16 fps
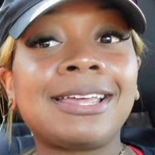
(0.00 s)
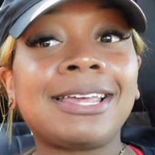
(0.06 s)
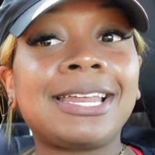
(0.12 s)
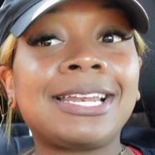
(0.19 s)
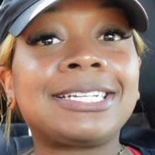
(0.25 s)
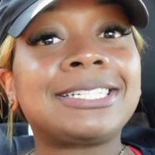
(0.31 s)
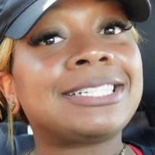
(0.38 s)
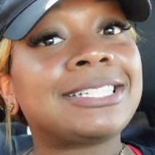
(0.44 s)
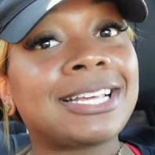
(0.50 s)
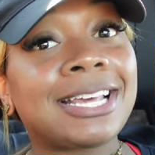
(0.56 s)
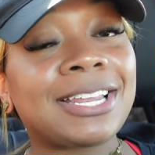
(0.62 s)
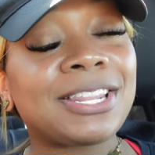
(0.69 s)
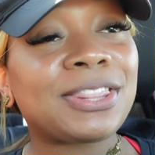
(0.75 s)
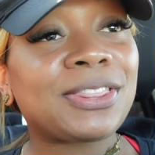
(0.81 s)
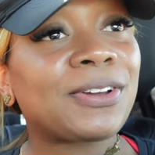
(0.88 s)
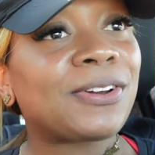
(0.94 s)
It is
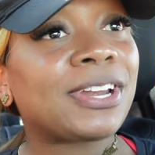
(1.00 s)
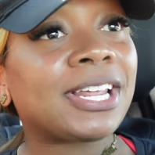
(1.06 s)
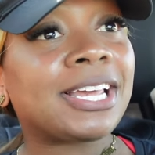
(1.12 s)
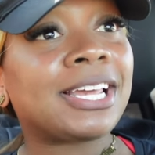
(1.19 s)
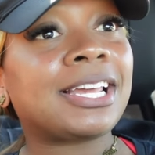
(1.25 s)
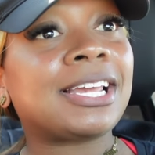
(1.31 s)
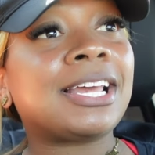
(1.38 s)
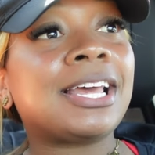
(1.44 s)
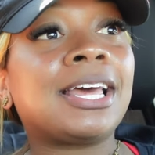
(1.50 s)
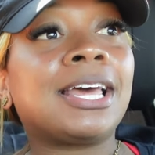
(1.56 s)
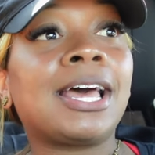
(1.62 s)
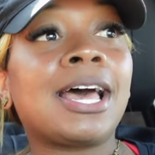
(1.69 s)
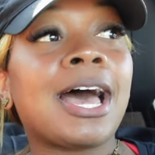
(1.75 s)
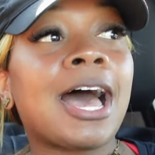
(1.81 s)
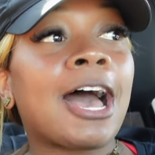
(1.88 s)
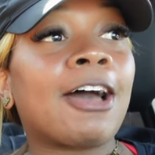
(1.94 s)
10:30.
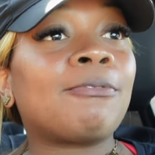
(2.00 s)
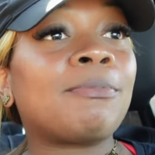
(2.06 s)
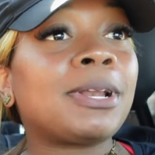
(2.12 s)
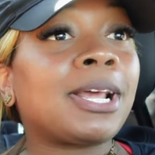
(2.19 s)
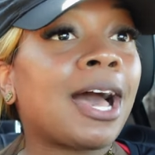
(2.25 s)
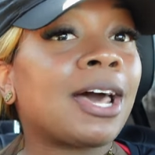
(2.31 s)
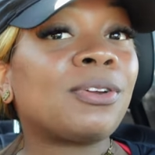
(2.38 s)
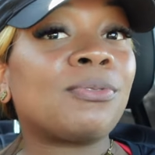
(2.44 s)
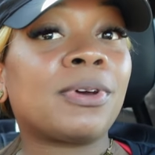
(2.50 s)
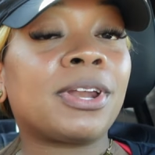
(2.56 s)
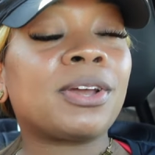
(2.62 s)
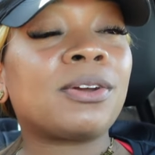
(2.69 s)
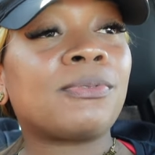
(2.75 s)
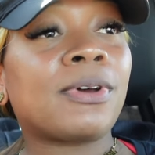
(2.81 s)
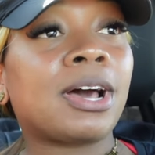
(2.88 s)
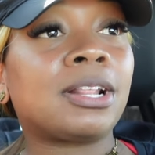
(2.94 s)
I've been kind of
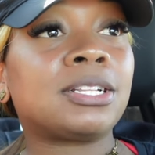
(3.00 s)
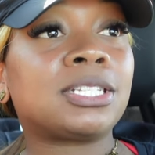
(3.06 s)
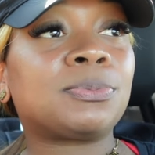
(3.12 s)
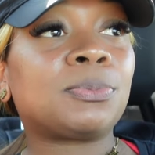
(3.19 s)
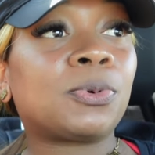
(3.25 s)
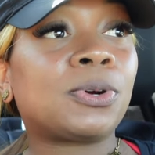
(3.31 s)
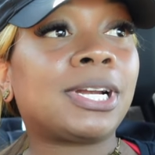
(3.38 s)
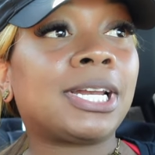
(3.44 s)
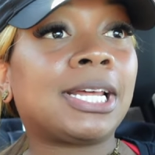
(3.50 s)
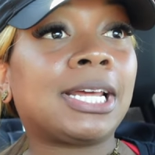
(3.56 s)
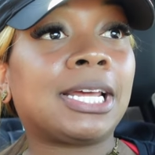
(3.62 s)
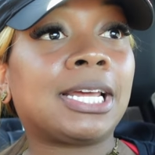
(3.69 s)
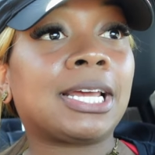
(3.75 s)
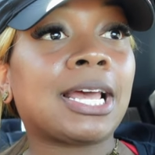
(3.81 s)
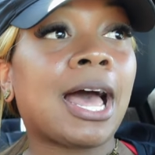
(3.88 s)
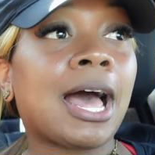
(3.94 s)
running around this
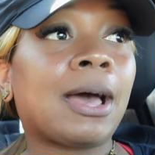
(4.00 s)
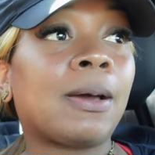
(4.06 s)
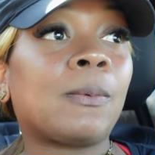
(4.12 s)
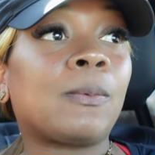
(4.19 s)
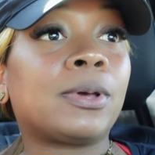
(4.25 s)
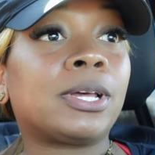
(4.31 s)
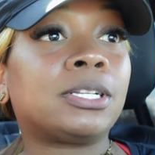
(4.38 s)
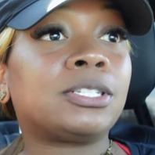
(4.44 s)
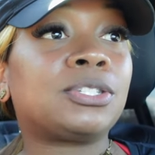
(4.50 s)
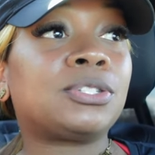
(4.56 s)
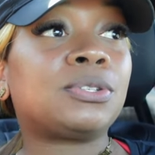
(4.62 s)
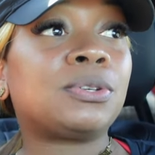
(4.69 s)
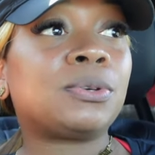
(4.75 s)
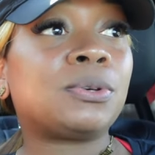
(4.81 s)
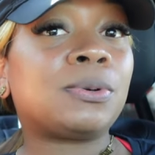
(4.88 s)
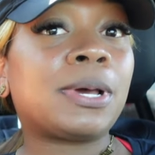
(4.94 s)
morning. I went
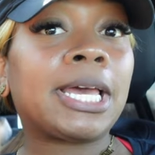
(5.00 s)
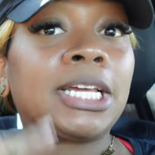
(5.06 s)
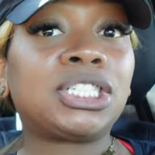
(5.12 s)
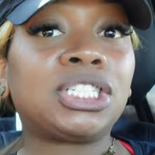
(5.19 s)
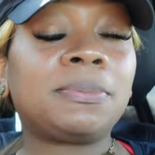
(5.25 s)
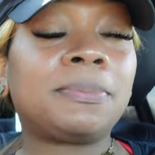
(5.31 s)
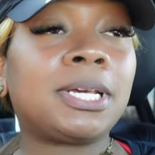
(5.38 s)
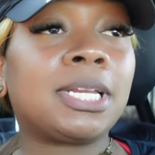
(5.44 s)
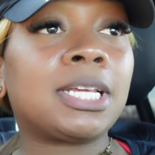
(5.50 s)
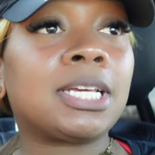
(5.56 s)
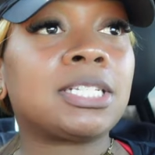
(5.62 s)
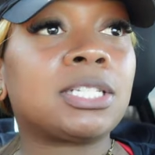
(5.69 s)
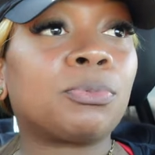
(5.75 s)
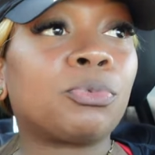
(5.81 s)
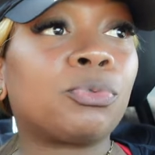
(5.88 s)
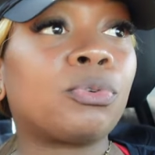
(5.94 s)
to H-E-B to get
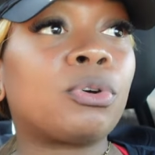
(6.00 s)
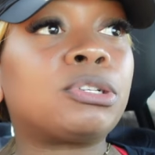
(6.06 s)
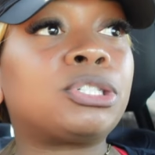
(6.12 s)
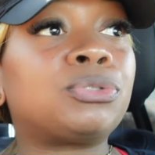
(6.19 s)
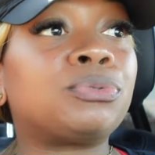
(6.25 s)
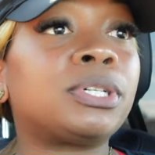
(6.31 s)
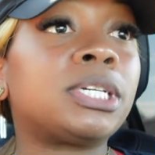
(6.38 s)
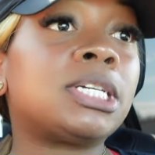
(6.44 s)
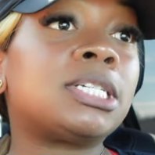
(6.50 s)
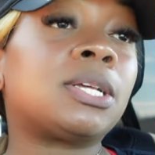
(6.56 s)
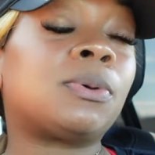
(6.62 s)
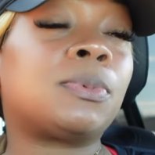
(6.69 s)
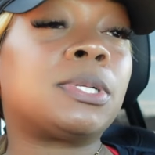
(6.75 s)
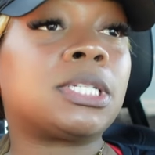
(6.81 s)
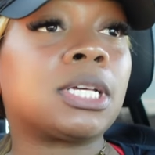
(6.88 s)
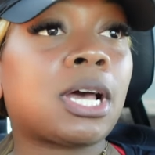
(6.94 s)
some groceries. I
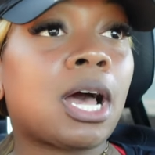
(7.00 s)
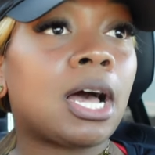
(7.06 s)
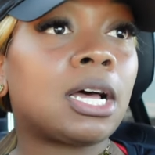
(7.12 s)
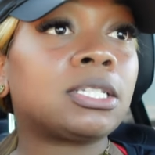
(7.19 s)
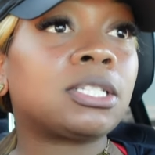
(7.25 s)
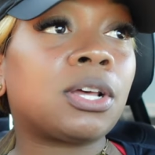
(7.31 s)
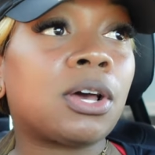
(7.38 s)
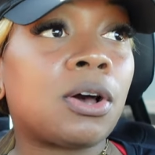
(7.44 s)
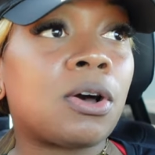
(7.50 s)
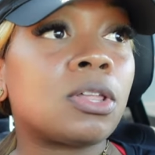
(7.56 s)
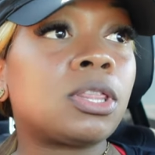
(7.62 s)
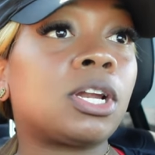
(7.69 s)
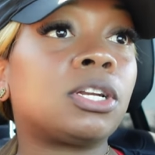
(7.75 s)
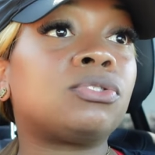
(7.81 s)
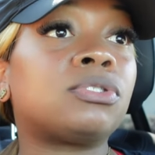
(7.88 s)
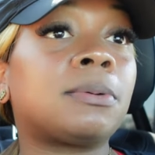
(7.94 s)
went to Costco, then
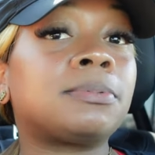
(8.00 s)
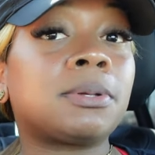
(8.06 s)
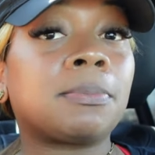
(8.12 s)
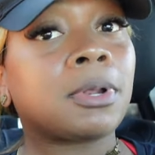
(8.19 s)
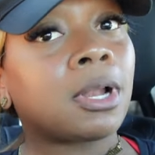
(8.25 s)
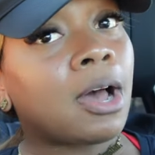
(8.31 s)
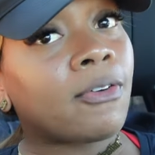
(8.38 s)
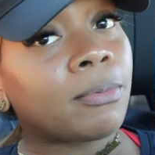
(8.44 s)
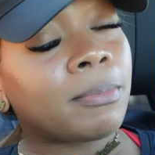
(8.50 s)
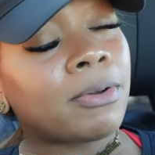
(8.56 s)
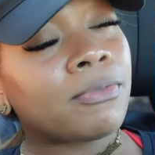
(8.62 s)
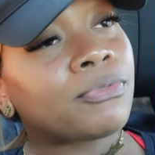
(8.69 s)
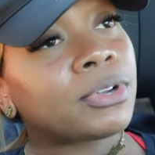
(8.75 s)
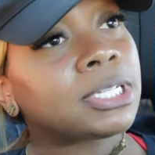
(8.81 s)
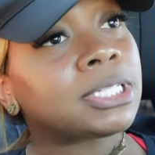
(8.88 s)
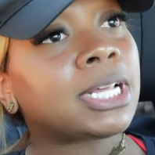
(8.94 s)
I dropped something off at my
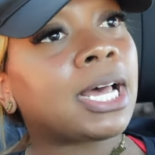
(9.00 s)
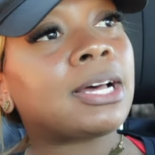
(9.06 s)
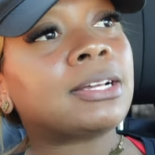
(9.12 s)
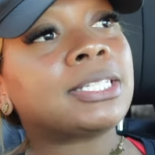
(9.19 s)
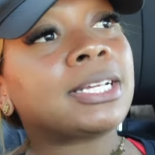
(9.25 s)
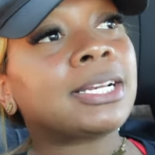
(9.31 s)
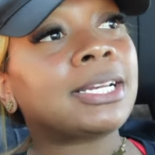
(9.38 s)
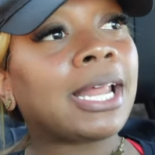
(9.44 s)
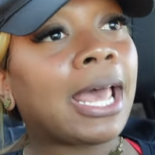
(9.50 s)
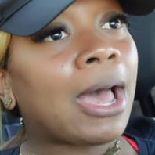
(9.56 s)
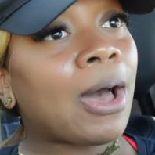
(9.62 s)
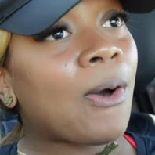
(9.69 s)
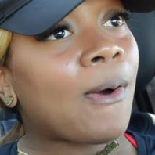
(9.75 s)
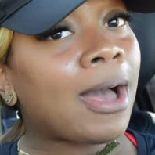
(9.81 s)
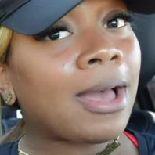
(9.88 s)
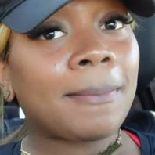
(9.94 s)
friend's house, and
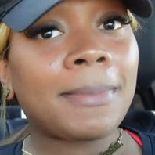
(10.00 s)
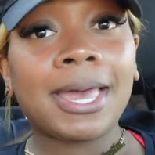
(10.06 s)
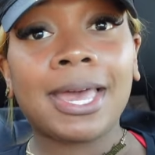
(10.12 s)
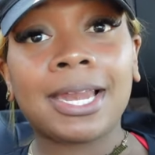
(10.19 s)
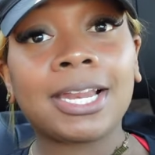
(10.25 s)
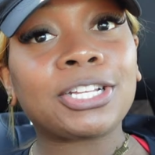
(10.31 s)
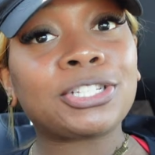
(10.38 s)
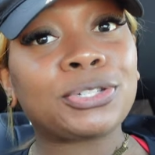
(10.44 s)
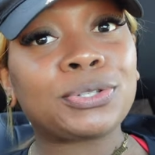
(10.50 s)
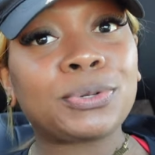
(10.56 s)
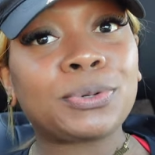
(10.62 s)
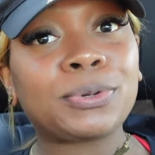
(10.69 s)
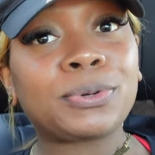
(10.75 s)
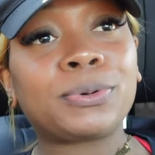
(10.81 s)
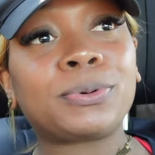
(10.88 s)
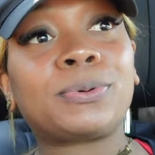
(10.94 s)
now I'm heading
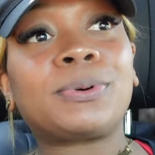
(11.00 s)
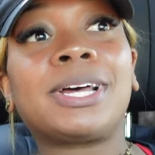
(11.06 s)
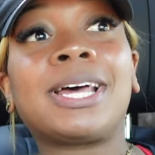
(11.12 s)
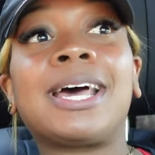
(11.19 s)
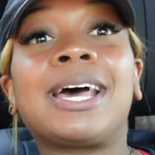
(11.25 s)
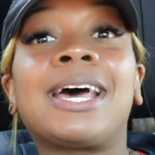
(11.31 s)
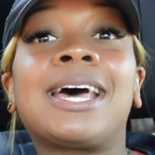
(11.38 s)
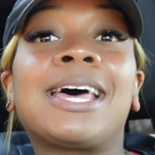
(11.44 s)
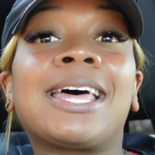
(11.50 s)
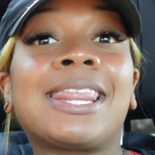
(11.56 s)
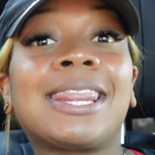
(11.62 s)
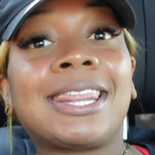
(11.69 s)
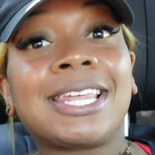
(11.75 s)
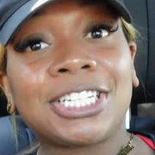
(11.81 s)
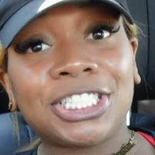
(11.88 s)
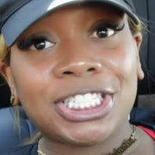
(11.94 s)
to
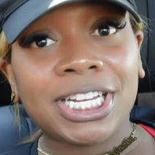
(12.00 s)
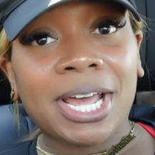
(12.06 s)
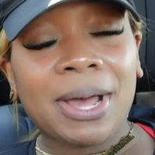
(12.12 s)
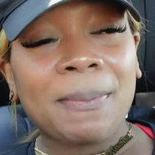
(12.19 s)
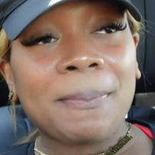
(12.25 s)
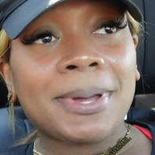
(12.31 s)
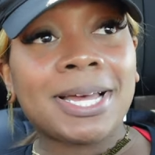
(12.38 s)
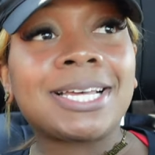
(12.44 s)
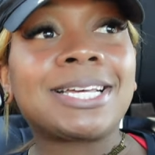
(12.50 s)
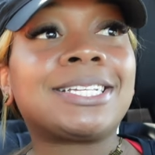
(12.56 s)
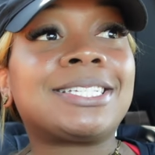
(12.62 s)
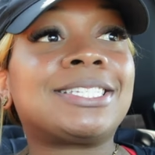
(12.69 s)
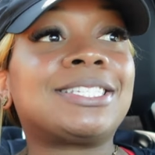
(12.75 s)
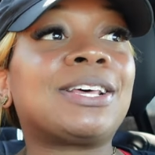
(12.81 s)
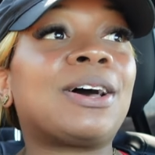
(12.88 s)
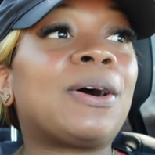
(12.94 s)
the gym.
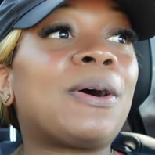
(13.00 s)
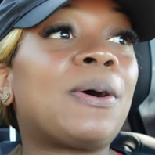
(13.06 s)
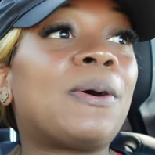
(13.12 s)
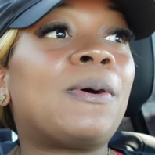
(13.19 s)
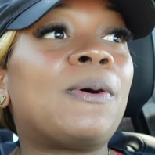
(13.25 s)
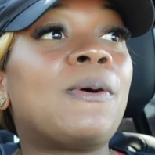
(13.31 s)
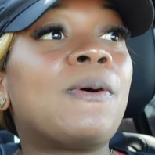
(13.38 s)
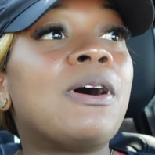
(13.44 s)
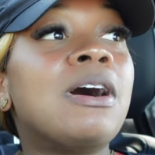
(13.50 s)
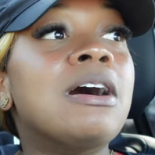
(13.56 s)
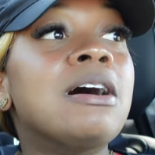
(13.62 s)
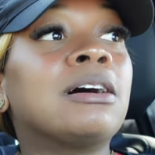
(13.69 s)
So